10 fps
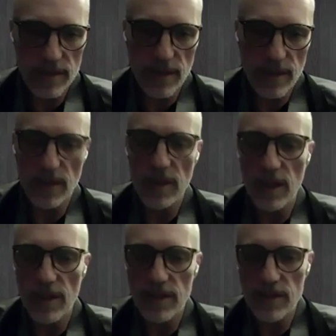if I'm cut
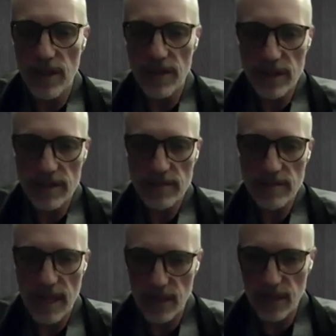off in traffic,
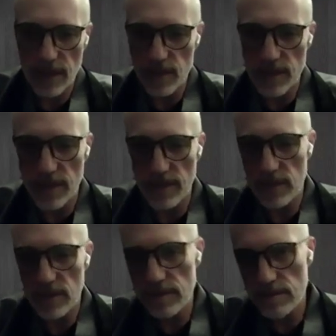I don't get
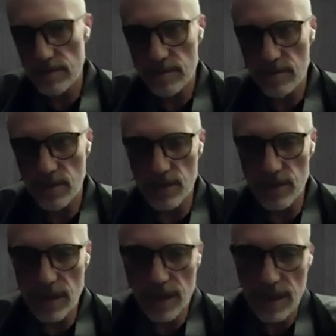resentful,
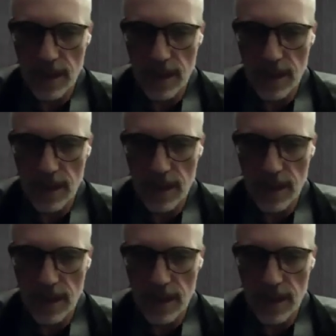usually.